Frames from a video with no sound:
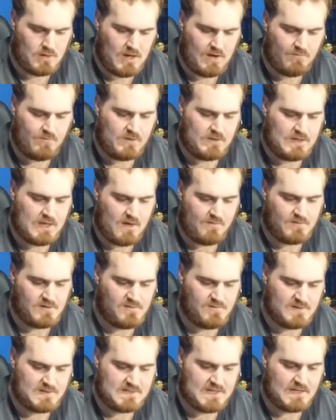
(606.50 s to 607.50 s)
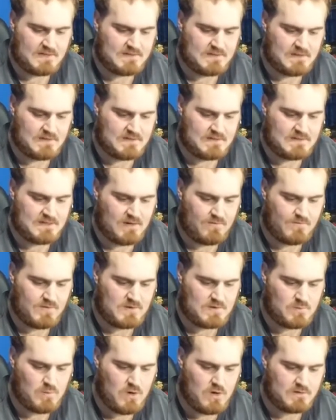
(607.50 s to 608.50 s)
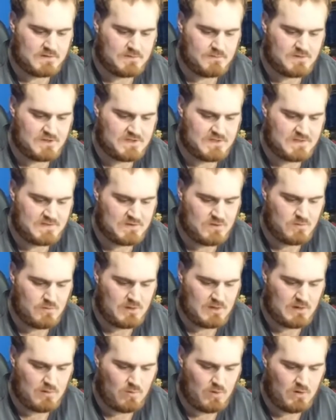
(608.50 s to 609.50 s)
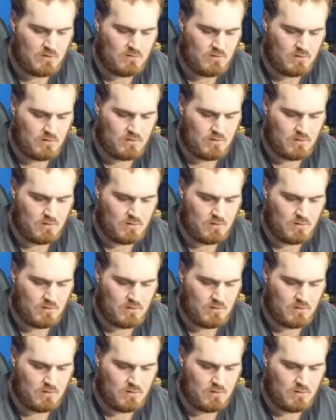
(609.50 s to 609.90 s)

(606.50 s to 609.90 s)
I really haven't even tested to see if this works. I'm just assuming it will.